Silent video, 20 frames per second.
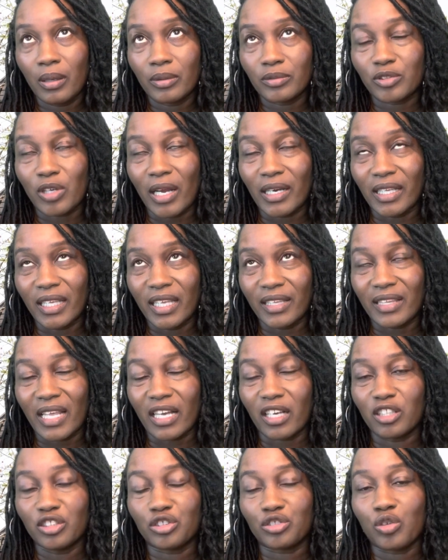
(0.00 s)
trying to get
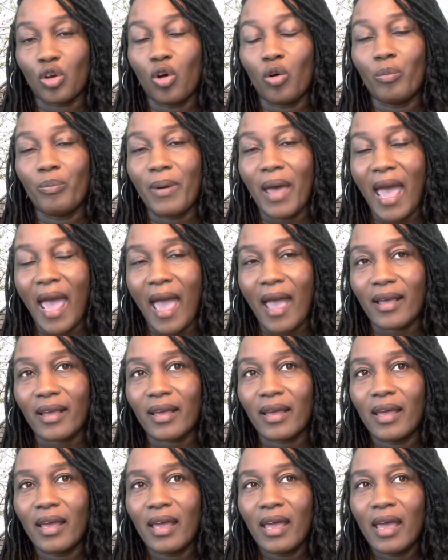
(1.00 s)
that control back,
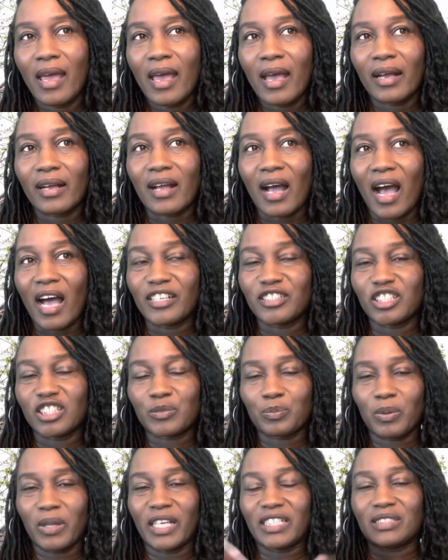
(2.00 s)
God
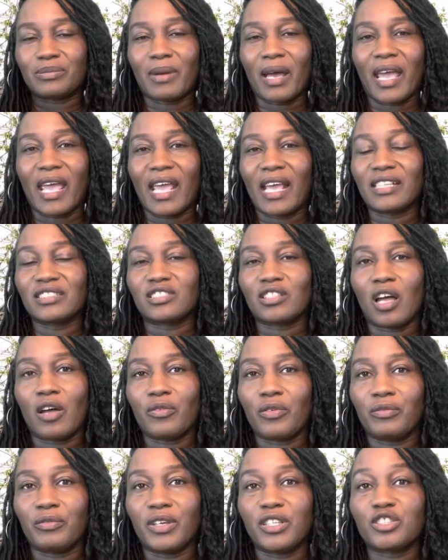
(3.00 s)
just placed my hands off
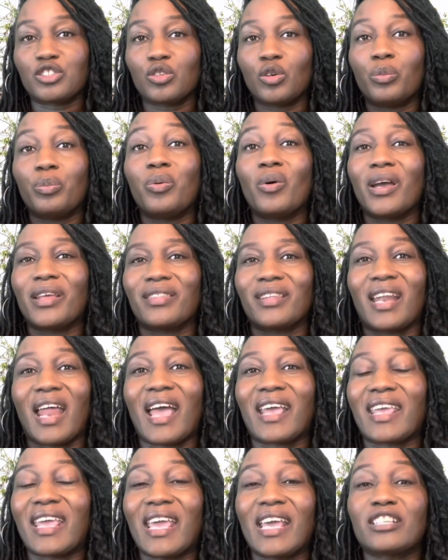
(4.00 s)
of it to a point that
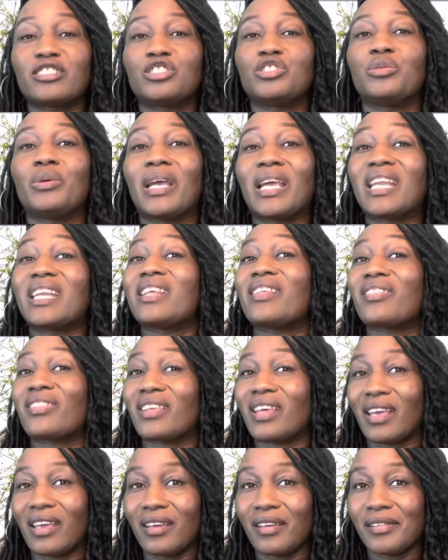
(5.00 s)
I can't do
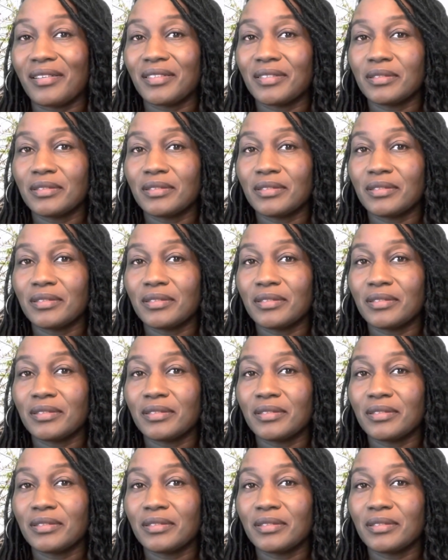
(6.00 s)
anything